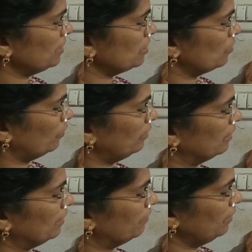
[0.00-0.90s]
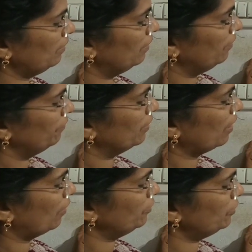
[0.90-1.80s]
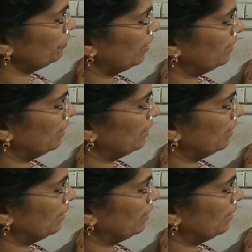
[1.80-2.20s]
is not given. You have to find